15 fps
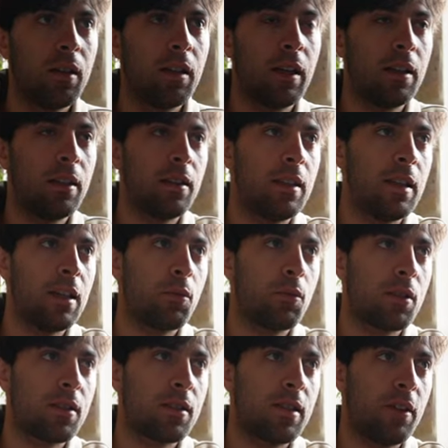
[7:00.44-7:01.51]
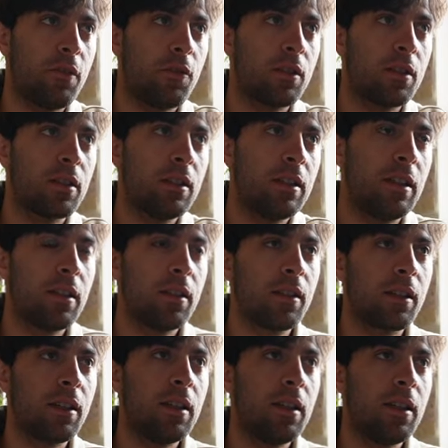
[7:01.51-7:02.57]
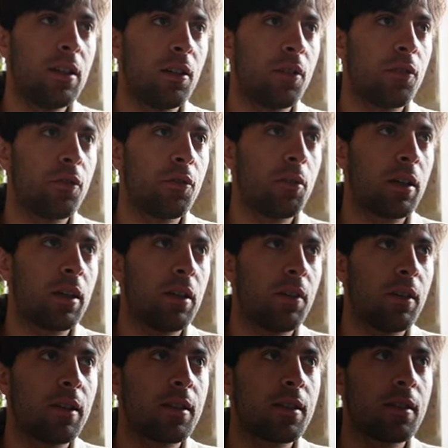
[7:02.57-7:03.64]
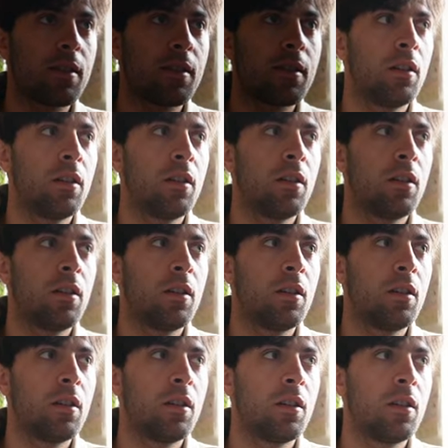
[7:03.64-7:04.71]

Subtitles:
And that was definitely in the key of whatever this is.